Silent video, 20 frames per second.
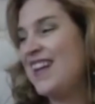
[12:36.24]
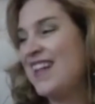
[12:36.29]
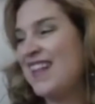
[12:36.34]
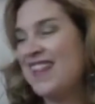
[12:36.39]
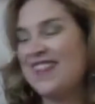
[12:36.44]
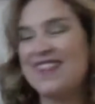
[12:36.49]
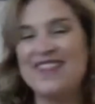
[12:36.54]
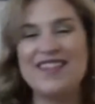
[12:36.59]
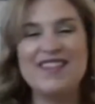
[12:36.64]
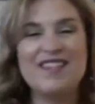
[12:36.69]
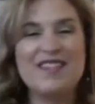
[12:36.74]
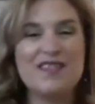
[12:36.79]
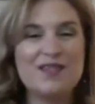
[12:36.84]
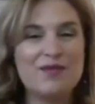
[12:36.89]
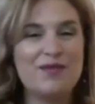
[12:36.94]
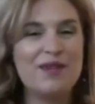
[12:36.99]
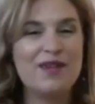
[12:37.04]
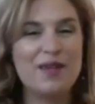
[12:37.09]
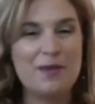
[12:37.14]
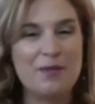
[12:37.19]
This is
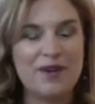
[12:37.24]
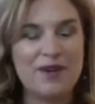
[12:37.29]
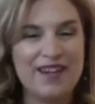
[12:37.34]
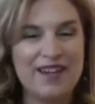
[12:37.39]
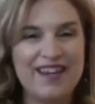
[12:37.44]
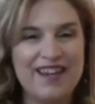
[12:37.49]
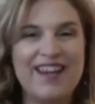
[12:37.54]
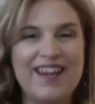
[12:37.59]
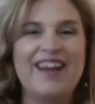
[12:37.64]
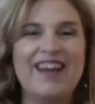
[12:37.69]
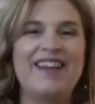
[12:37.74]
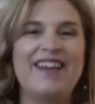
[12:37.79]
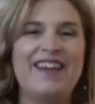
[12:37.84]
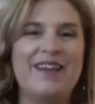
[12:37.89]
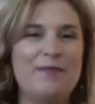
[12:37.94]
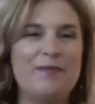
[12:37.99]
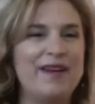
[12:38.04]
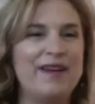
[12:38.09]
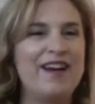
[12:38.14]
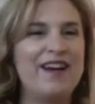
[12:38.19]
really pretty. I
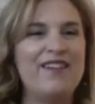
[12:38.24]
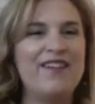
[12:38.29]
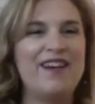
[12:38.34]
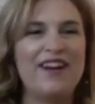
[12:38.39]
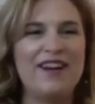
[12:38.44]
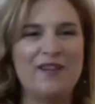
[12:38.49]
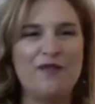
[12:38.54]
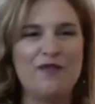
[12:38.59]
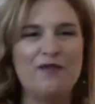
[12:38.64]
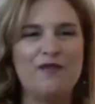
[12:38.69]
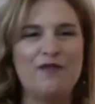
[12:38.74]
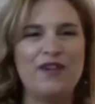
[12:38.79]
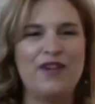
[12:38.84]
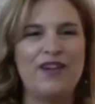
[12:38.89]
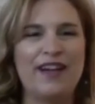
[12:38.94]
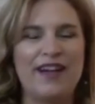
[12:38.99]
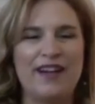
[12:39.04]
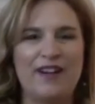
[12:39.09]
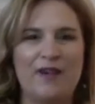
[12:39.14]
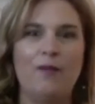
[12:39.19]
keep it out. I don't feel
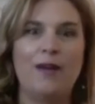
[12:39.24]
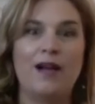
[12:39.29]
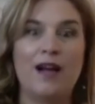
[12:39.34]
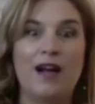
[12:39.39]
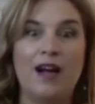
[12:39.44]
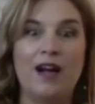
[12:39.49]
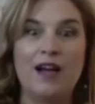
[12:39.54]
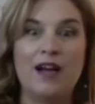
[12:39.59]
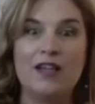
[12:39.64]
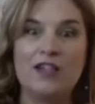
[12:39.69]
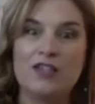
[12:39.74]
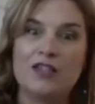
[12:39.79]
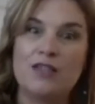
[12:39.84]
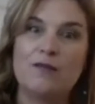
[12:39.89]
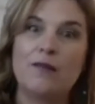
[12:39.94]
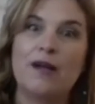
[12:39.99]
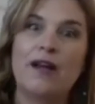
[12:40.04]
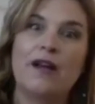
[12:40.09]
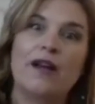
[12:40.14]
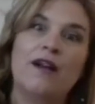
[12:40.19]
like, oh my gosh,
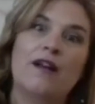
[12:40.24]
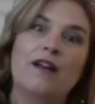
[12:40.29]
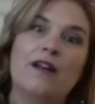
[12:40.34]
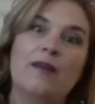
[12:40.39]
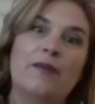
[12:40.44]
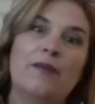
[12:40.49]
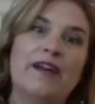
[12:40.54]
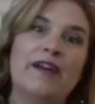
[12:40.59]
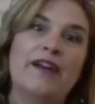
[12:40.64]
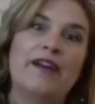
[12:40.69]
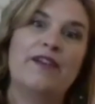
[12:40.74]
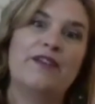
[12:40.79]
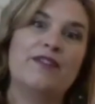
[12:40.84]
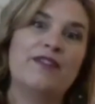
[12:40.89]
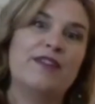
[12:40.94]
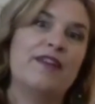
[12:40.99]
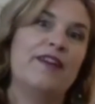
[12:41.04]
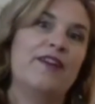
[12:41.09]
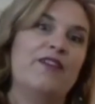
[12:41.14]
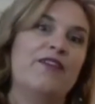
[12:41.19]
my ugly planner is
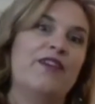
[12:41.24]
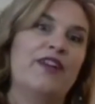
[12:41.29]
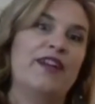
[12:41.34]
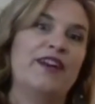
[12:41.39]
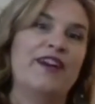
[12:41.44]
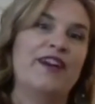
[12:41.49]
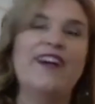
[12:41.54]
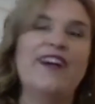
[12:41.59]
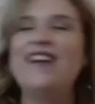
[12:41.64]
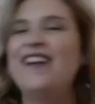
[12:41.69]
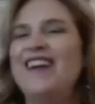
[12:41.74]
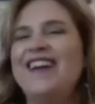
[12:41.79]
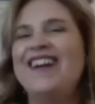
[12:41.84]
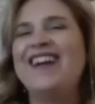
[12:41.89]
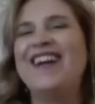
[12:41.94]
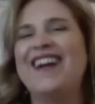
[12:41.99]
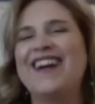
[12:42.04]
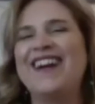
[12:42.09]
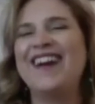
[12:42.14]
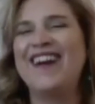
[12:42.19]
sitting over there.
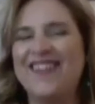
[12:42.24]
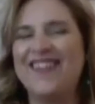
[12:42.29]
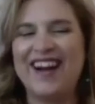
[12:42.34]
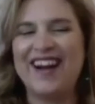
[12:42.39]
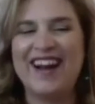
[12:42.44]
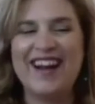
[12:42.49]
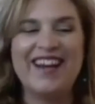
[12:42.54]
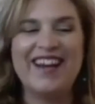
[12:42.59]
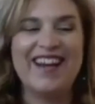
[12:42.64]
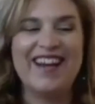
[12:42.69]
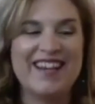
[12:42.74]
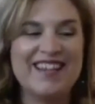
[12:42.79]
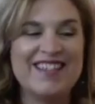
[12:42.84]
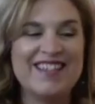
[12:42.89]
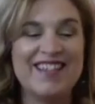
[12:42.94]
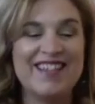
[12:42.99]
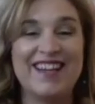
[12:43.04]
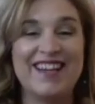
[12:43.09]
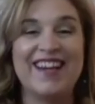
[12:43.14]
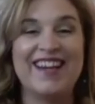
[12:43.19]
You know, I like
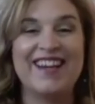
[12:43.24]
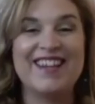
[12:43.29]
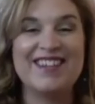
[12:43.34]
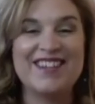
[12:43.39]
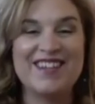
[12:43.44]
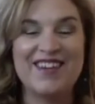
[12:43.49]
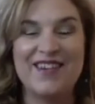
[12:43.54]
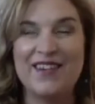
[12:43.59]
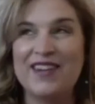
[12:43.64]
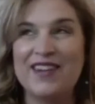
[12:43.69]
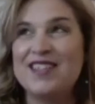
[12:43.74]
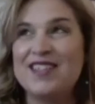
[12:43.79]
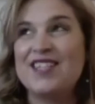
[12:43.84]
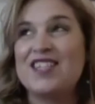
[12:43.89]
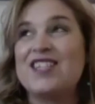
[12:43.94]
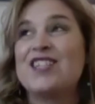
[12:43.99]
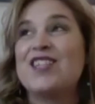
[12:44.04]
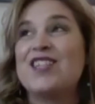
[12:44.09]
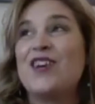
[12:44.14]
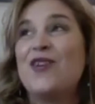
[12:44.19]
seeing it. So it's
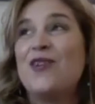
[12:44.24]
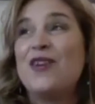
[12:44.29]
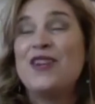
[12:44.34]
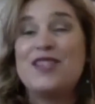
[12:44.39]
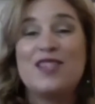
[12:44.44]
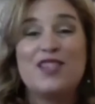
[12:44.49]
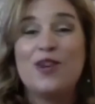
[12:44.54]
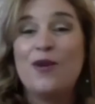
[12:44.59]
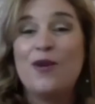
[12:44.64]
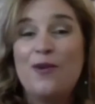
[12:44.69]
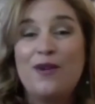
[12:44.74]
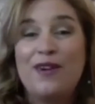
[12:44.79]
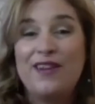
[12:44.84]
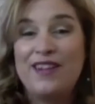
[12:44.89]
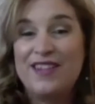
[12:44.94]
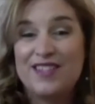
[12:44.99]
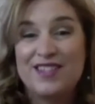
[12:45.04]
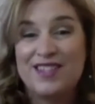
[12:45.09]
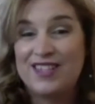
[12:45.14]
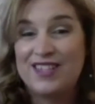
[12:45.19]
a
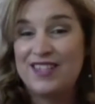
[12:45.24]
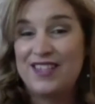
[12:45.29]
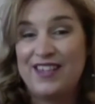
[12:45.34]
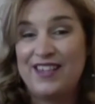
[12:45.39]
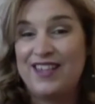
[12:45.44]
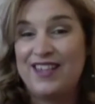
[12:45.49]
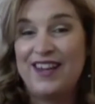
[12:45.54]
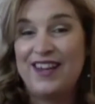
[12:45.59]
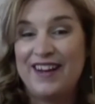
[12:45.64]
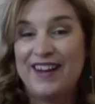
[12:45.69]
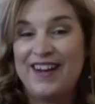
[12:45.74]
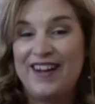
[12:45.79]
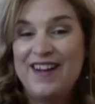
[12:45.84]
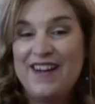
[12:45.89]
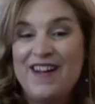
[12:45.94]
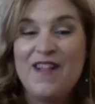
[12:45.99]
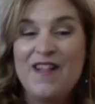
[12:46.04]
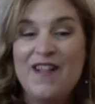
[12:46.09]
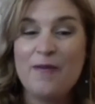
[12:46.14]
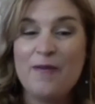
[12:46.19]
totally a silly thing.
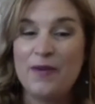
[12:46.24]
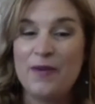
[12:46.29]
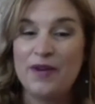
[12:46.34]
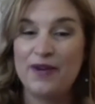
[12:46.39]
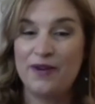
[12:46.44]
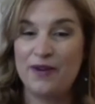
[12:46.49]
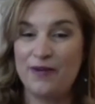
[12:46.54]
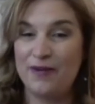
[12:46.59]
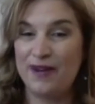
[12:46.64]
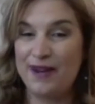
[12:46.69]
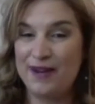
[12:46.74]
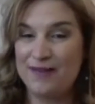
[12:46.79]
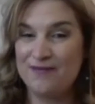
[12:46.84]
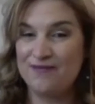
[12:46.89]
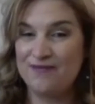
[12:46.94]
But you know what?